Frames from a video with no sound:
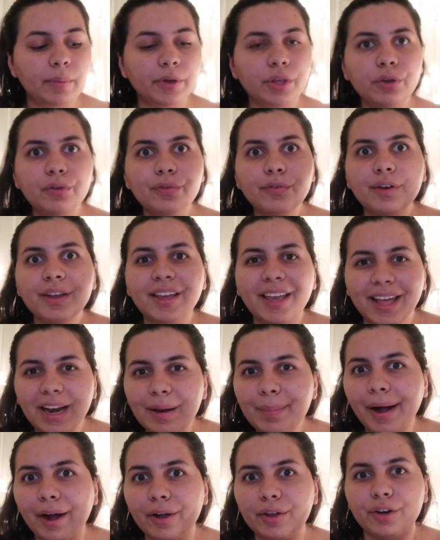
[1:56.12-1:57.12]
but you forget
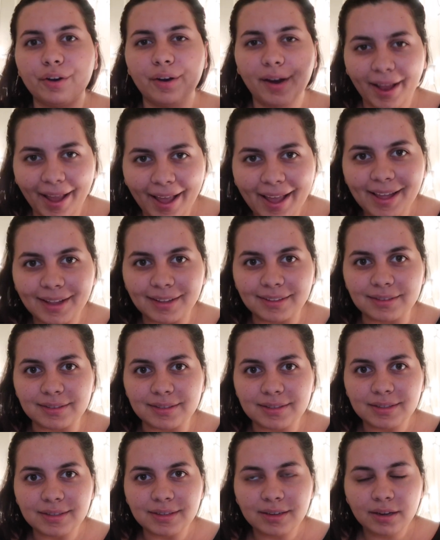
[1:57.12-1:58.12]
about your
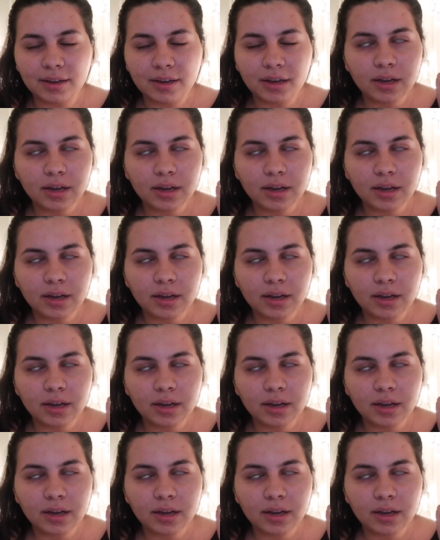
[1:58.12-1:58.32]
hands.